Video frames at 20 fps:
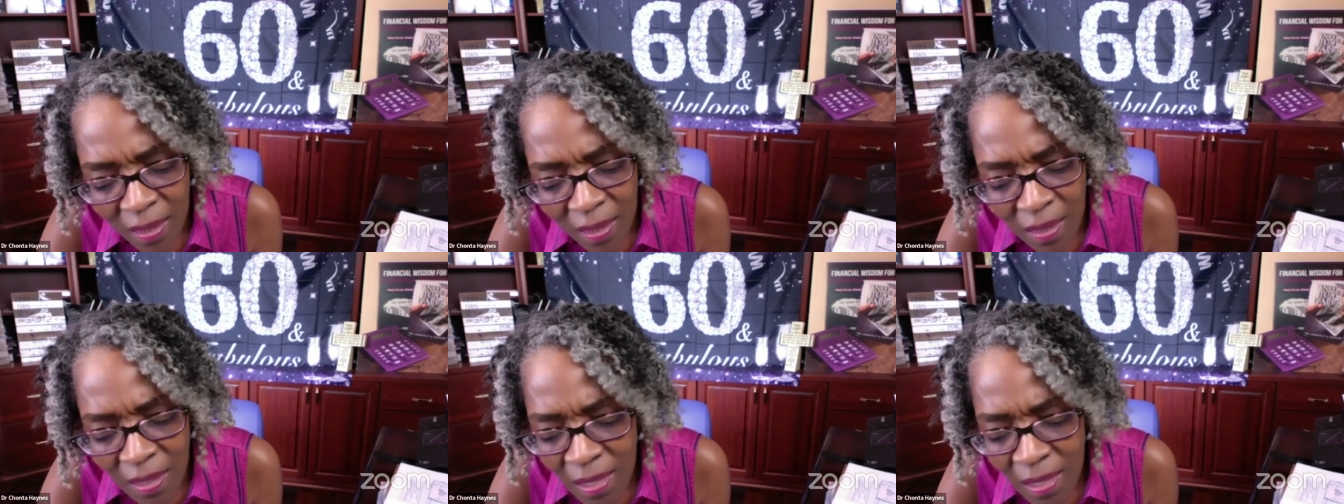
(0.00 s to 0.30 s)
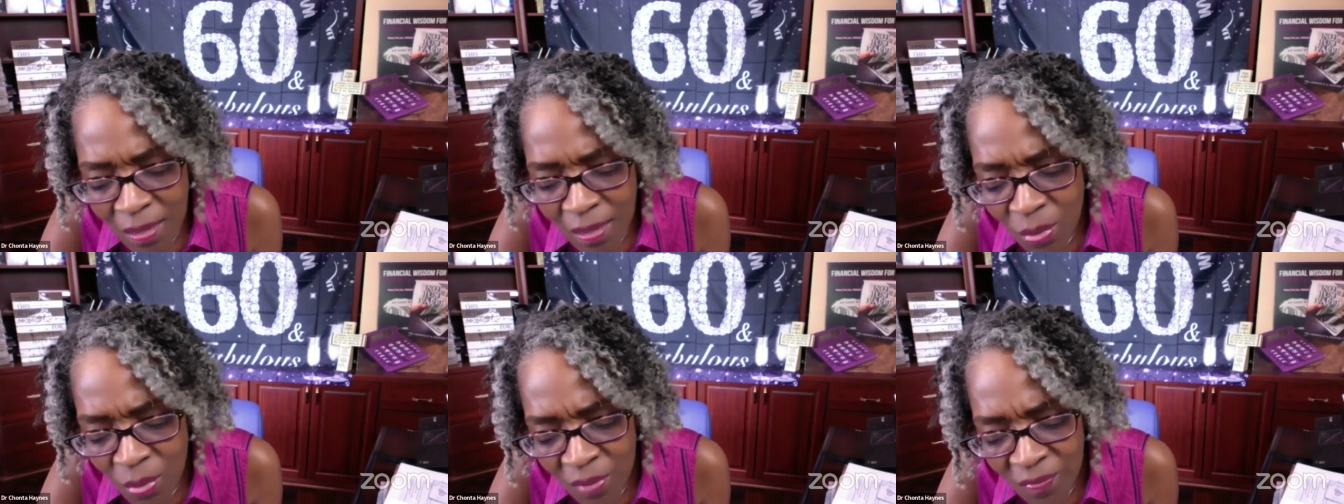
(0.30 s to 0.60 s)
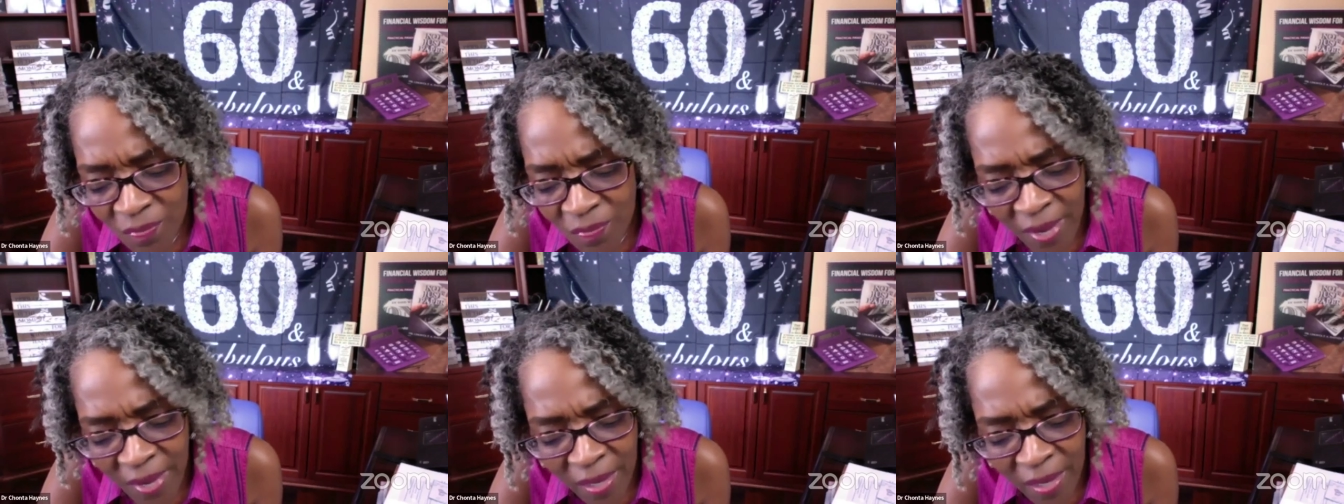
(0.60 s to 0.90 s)
and as we
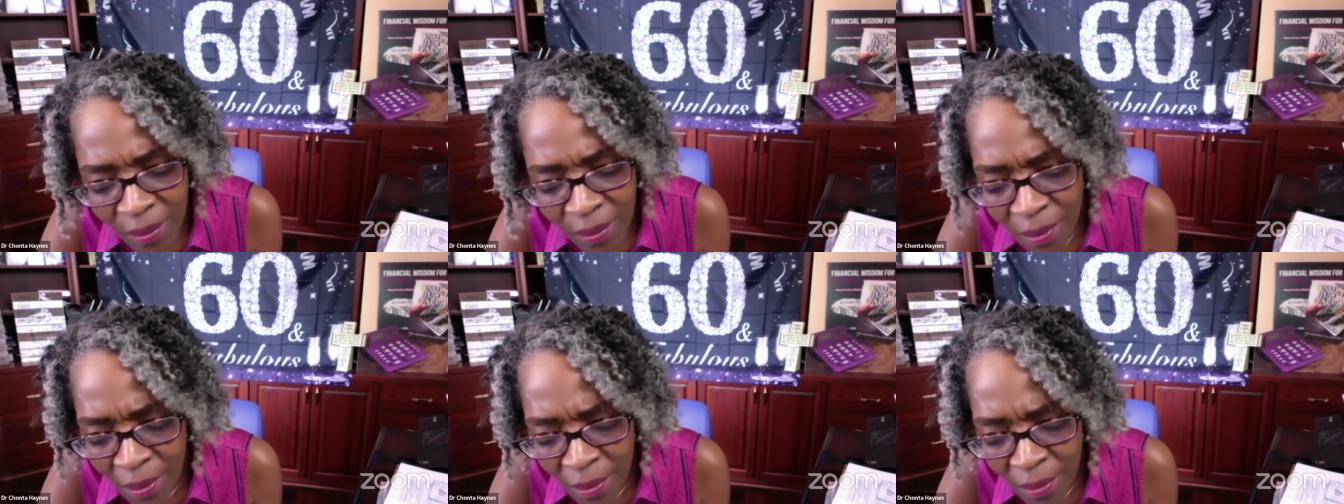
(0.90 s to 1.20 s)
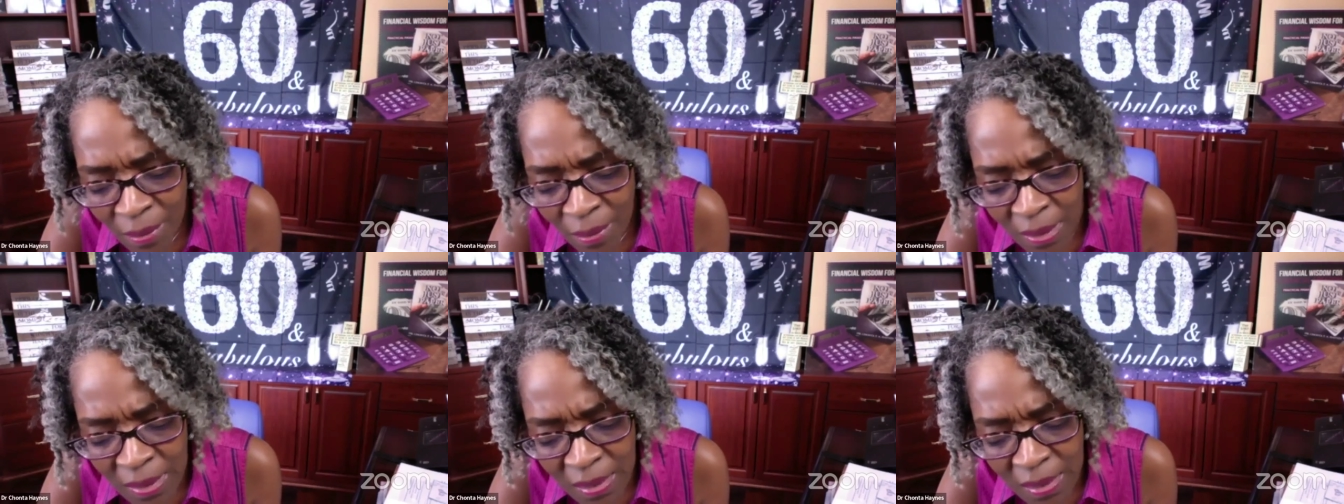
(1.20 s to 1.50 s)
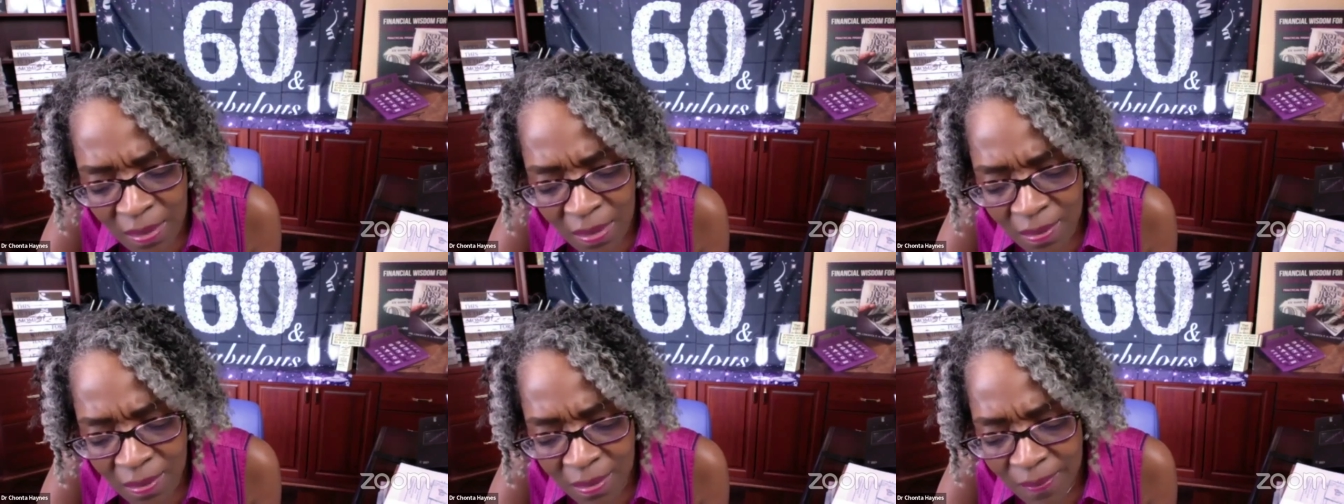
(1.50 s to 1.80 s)
fight on our
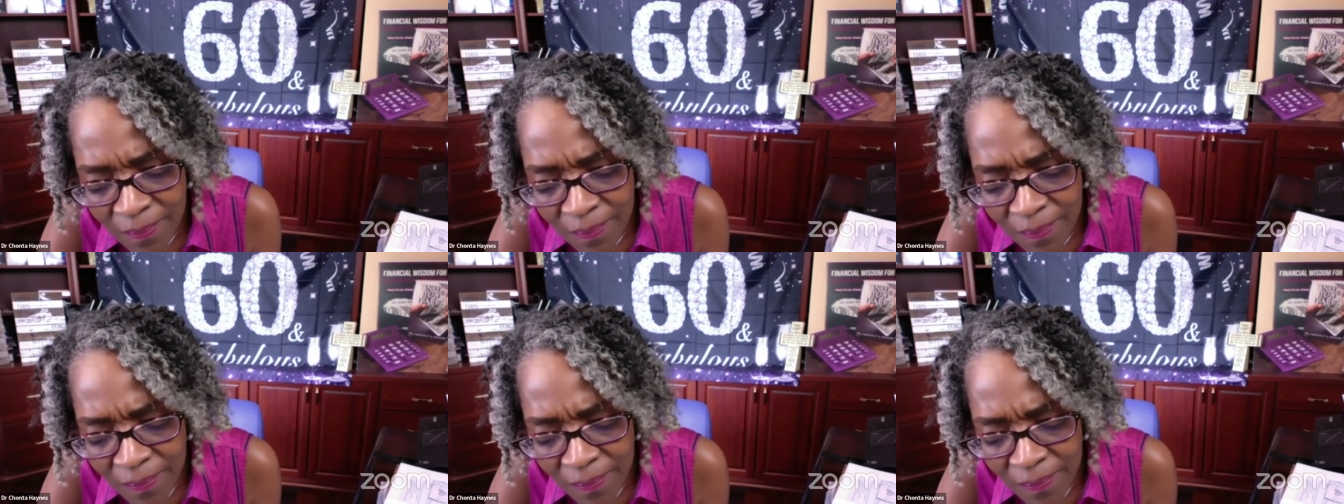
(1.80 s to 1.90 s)
knees,